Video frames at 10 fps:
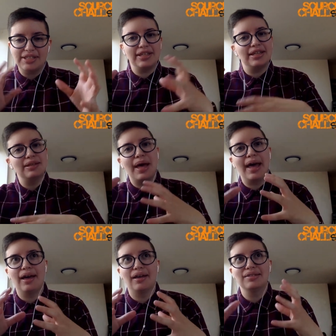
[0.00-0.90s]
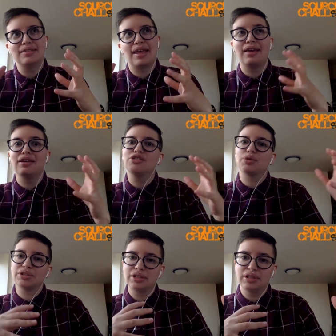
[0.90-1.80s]
team has
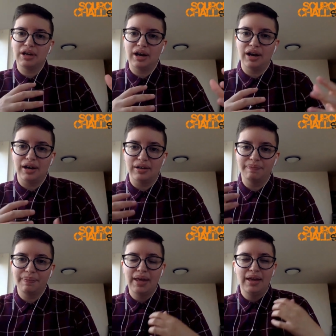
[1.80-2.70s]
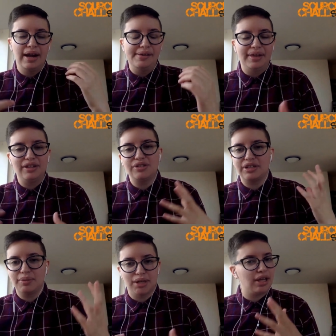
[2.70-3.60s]
a sourcer, and they
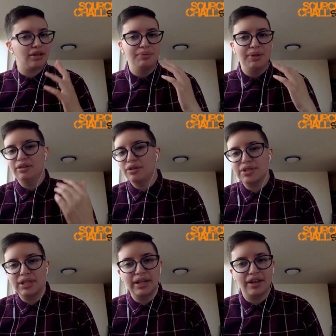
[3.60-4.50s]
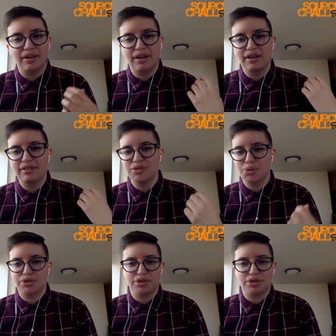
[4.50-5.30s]
usually work like really closely together.